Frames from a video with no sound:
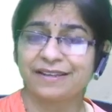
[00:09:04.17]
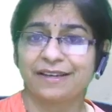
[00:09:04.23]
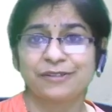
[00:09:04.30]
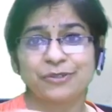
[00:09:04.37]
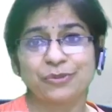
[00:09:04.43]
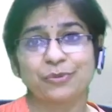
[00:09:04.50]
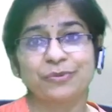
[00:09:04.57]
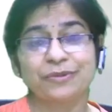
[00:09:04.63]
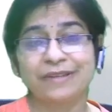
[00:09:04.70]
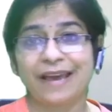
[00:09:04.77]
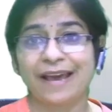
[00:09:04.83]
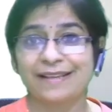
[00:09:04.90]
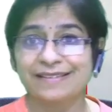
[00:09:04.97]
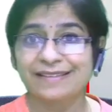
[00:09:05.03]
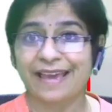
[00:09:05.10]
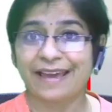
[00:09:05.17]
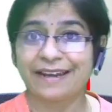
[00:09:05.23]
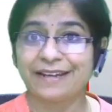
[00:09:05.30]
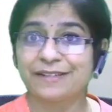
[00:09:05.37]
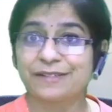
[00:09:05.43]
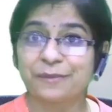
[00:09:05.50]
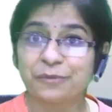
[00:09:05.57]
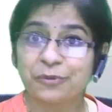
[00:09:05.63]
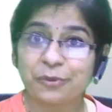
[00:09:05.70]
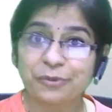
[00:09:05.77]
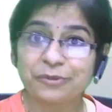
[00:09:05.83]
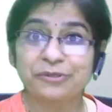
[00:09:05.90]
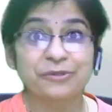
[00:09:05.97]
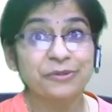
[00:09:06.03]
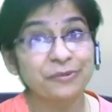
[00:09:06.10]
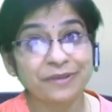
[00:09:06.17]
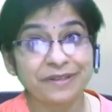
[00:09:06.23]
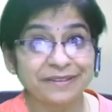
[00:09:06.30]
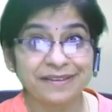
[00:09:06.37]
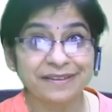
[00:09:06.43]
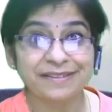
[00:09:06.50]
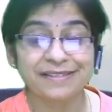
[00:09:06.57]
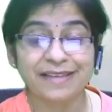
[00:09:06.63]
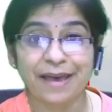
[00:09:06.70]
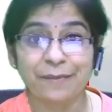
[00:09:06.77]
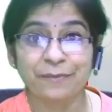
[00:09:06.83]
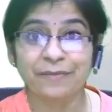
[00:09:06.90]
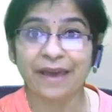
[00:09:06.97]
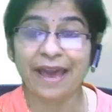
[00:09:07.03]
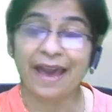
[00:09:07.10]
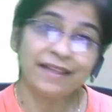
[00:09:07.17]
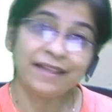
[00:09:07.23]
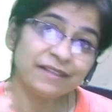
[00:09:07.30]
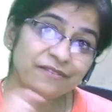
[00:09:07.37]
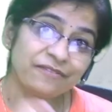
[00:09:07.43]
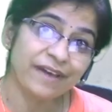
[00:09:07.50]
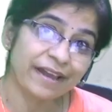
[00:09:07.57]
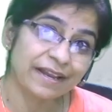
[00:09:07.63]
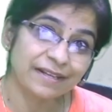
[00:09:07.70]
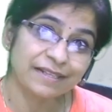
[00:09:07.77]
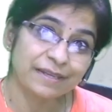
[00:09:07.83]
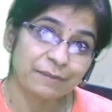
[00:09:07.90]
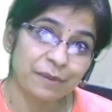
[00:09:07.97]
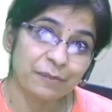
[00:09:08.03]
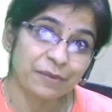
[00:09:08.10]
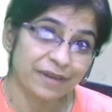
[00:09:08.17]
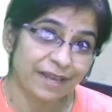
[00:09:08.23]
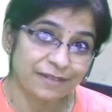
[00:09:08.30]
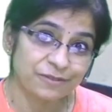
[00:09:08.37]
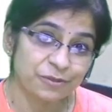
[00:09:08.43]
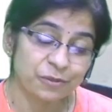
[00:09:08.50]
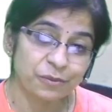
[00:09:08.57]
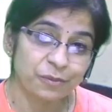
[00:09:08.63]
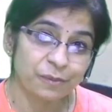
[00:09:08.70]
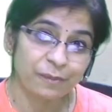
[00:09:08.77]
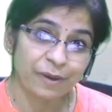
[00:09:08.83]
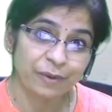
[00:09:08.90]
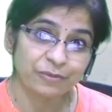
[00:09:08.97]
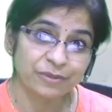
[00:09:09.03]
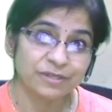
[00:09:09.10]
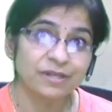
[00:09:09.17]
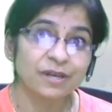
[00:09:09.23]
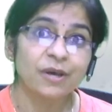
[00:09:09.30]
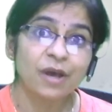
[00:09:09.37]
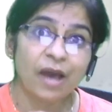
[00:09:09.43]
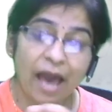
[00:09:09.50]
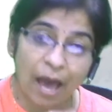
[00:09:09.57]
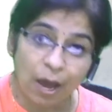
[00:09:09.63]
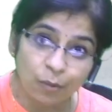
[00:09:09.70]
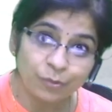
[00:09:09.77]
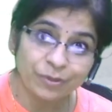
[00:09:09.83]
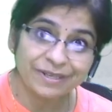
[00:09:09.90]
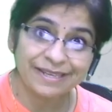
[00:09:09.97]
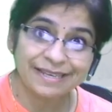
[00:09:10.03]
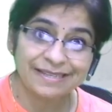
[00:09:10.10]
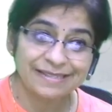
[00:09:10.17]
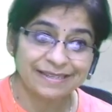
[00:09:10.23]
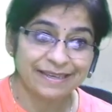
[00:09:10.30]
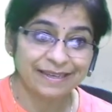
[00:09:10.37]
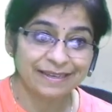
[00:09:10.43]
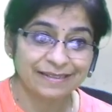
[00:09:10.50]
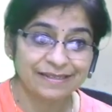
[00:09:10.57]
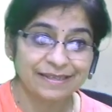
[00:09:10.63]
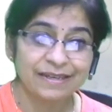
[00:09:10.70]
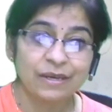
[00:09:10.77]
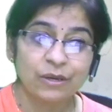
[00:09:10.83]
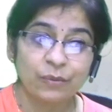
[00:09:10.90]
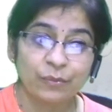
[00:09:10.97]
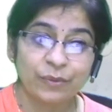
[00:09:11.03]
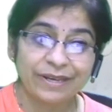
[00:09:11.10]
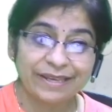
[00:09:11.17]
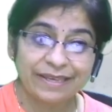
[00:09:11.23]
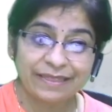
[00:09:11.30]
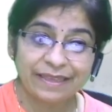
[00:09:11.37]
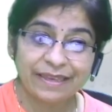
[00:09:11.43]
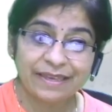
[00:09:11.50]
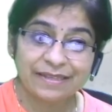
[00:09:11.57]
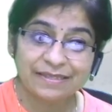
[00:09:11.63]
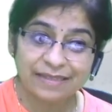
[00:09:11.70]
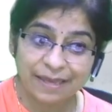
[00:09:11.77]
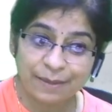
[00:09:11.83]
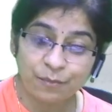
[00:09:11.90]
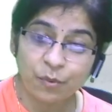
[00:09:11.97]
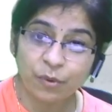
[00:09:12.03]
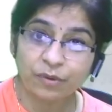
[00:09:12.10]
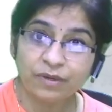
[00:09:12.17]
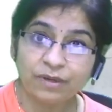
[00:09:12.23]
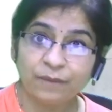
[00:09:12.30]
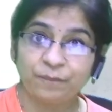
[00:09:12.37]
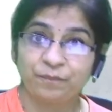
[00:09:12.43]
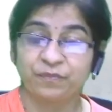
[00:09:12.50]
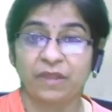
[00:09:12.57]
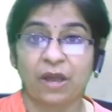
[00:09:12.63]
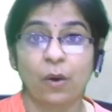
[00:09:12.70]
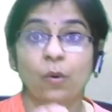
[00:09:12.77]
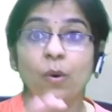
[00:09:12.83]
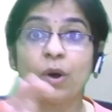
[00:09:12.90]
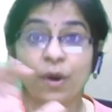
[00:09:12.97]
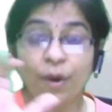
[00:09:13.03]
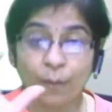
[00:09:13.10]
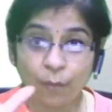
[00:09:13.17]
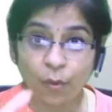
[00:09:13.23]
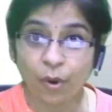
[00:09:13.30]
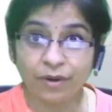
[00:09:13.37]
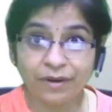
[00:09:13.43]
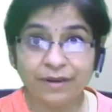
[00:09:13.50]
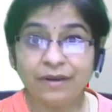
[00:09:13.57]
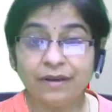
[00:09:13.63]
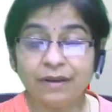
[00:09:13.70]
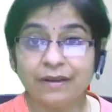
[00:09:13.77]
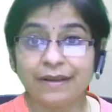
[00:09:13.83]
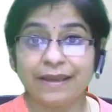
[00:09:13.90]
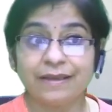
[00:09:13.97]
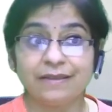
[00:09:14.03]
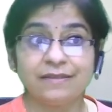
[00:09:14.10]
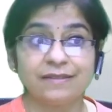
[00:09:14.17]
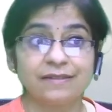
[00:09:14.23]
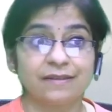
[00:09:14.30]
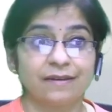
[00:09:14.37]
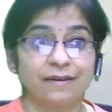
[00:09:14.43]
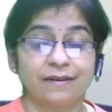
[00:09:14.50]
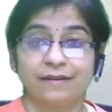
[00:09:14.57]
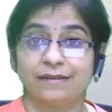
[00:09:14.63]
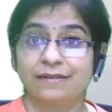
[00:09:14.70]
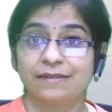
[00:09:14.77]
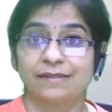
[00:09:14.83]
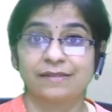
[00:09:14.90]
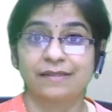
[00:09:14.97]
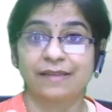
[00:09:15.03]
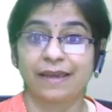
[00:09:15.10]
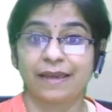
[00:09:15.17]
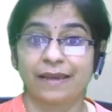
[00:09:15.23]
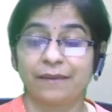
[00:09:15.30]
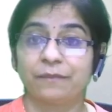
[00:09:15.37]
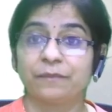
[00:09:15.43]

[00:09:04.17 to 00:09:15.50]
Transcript: a student has carried some notes during the exam and the faculty member gets to know about it. How would he see it? Will he think it's immoral? Now, moral is, say,